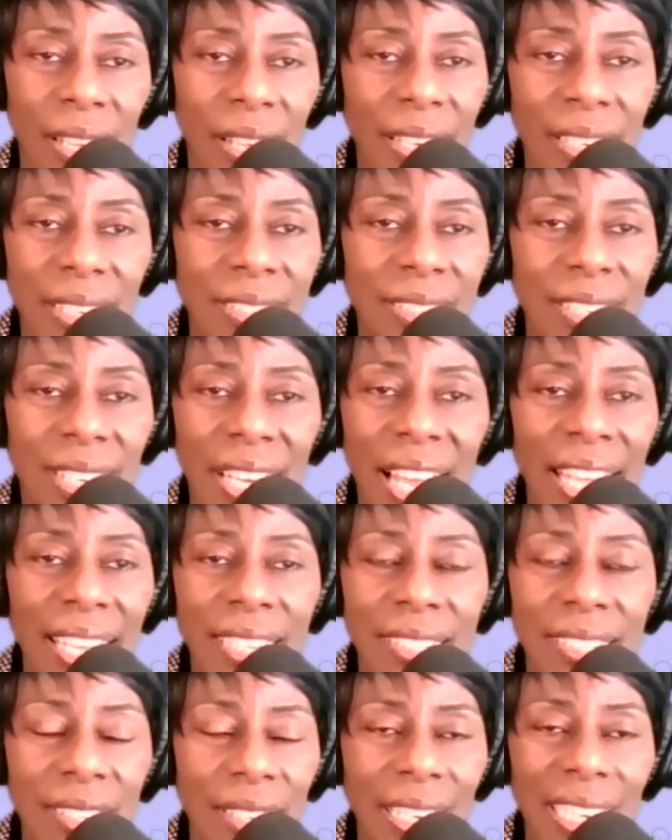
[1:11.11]
And it's like,
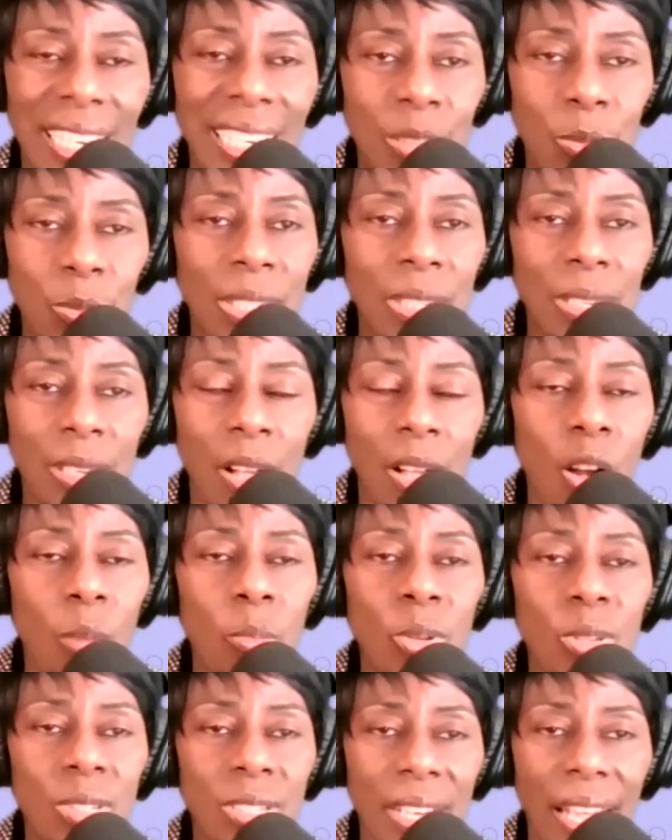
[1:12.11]
it's, it was
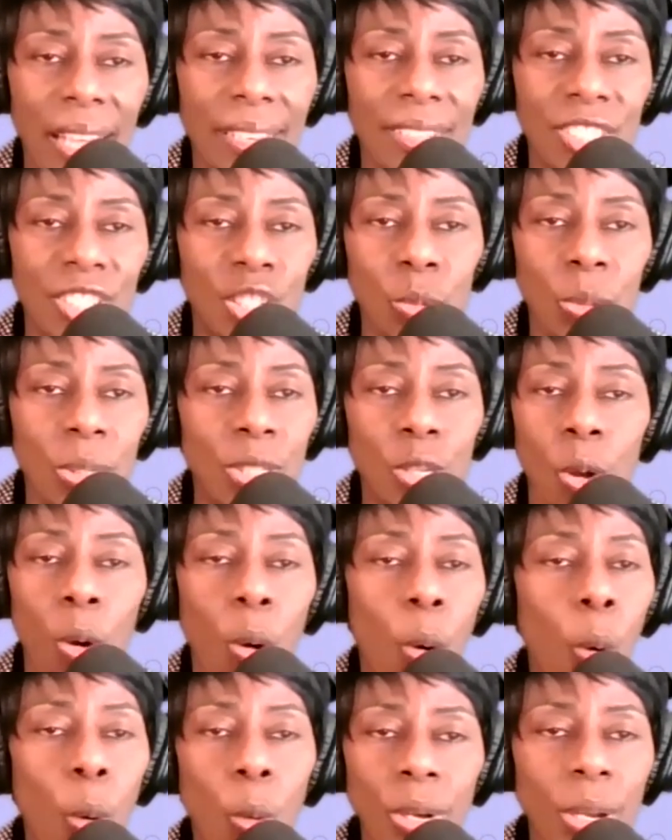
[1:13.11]
almost like she was the
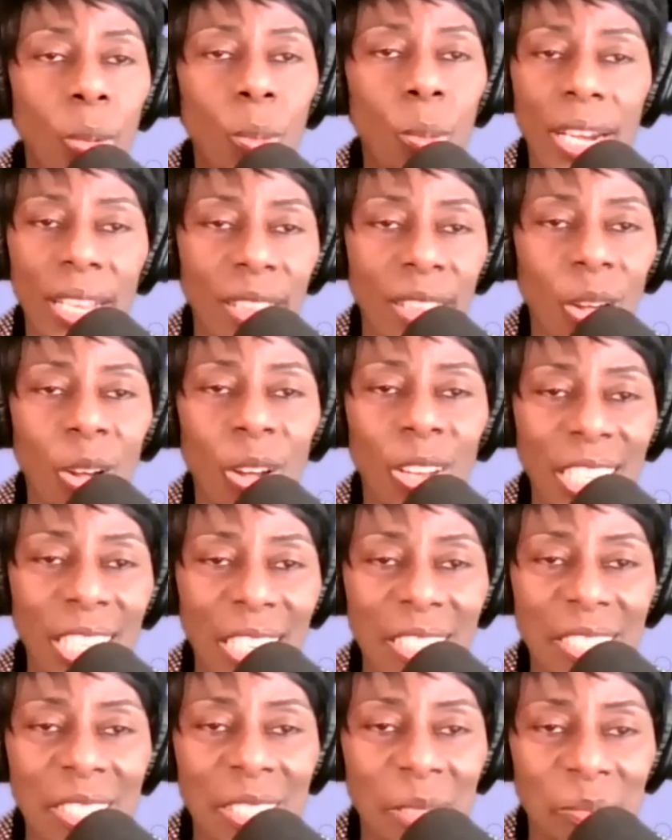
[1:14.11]
only one in the
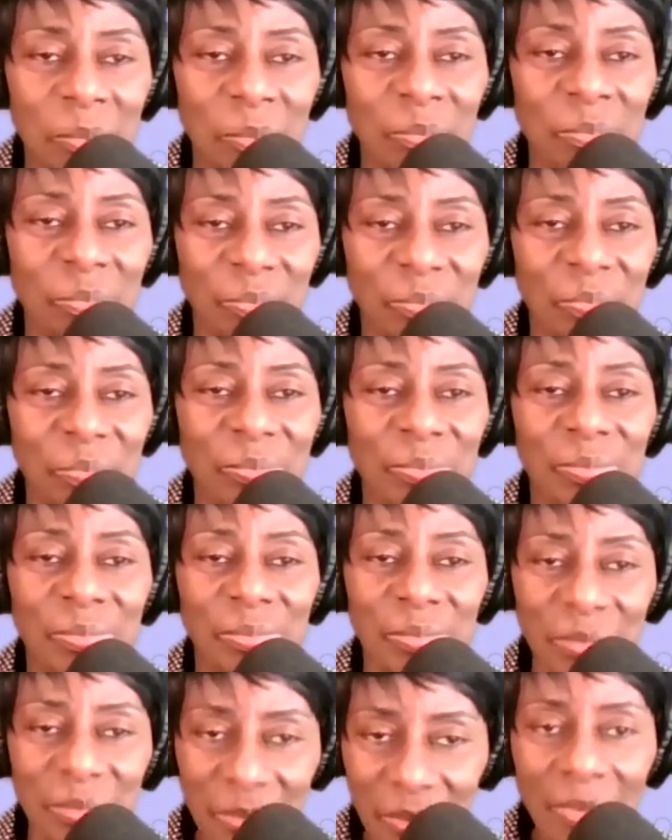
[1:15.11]
audience.
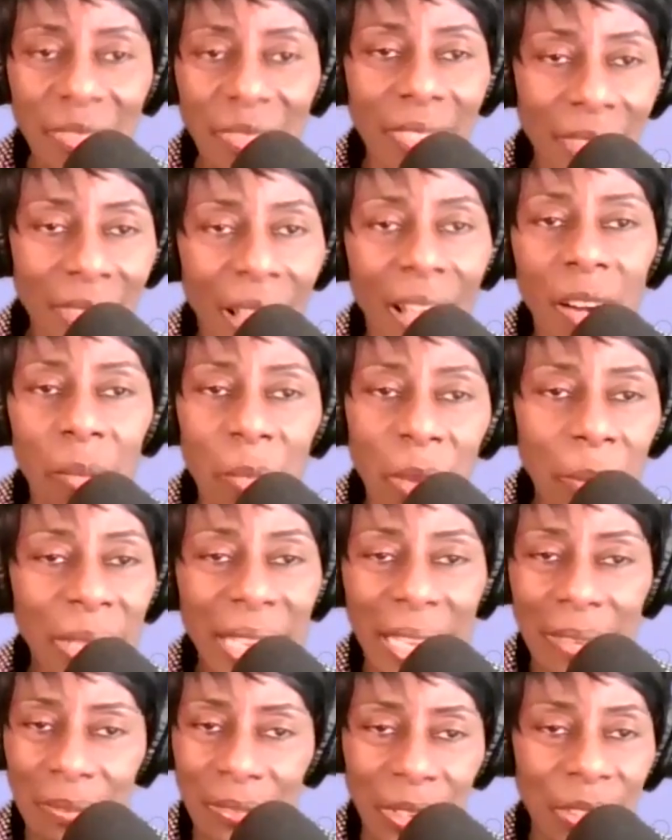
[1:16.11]
That's I remember
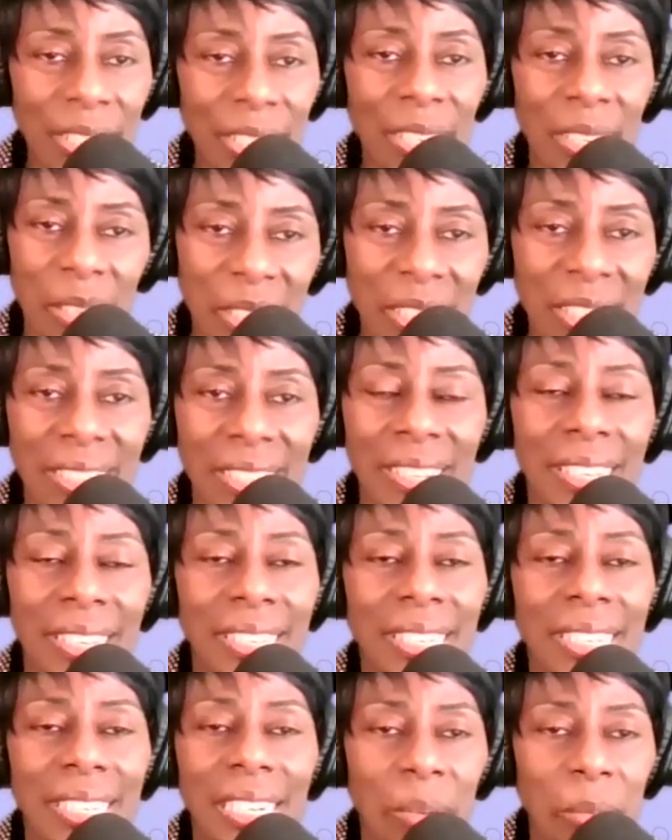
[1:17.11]
amazing. That very clearly.
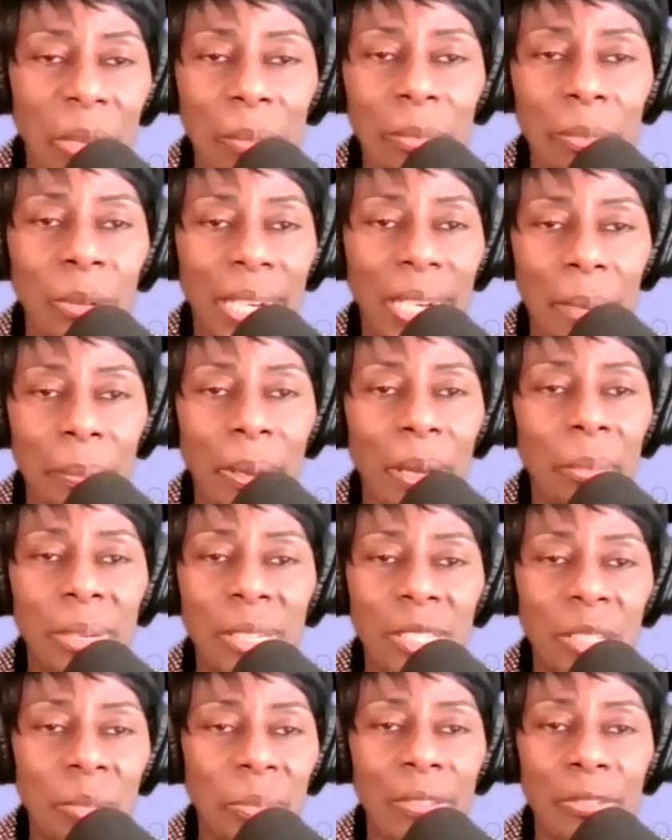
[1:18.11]
And I remember when I
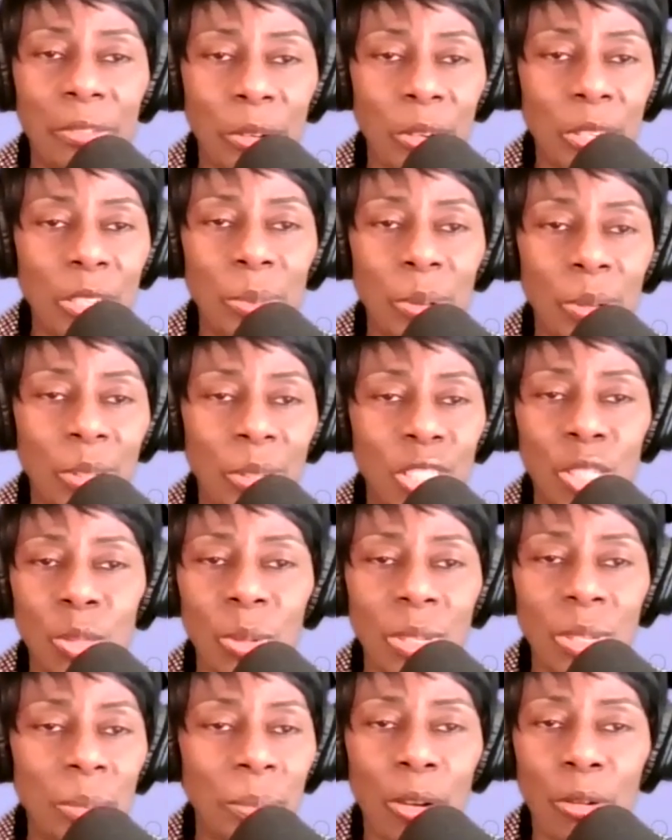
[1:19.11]
published my first book, she
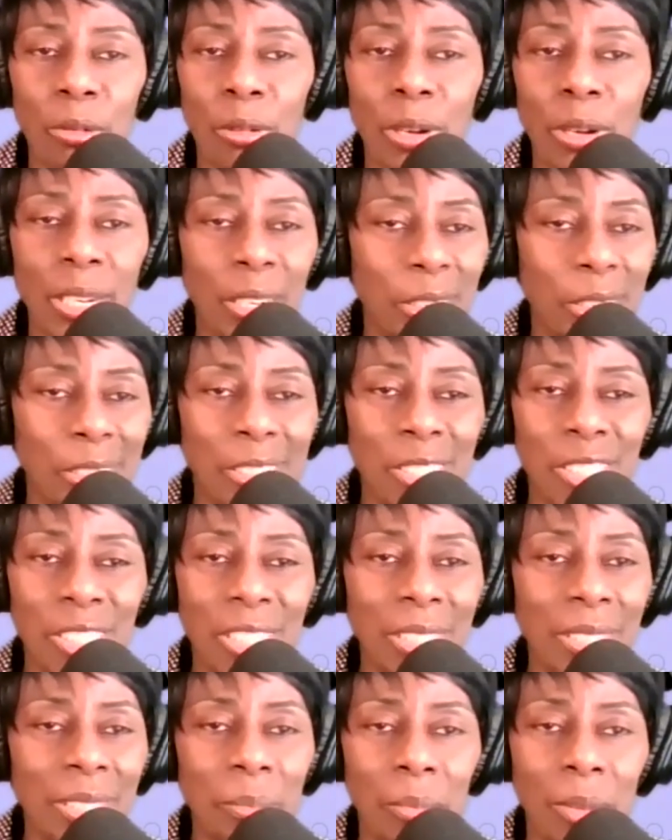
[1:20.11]
was my runner.
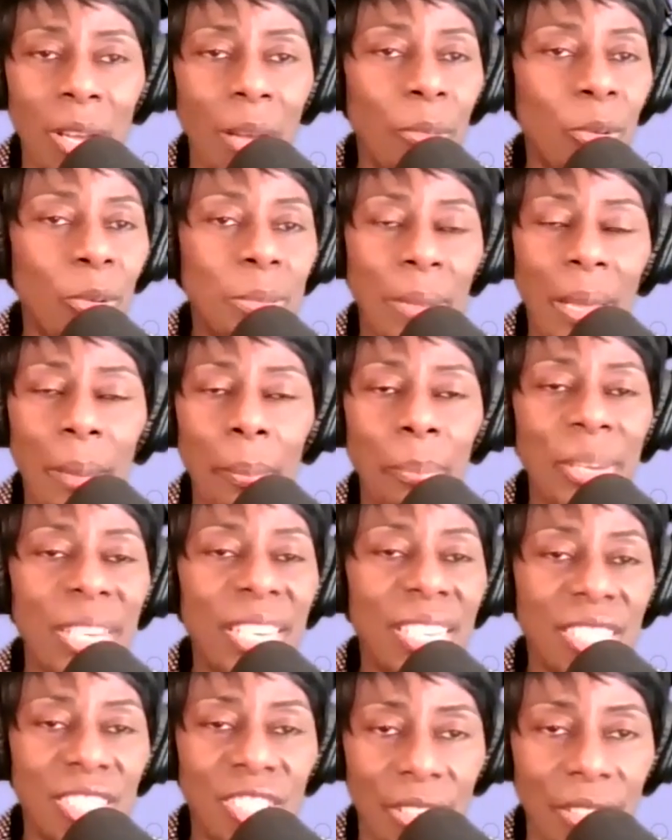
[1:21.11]
She, Mama was my
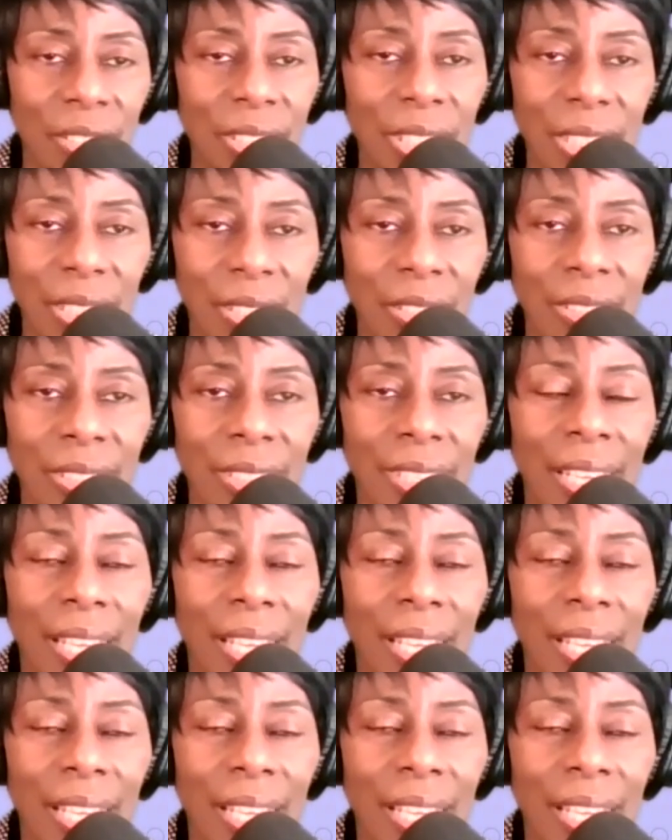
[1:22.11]
biggest cheerleader.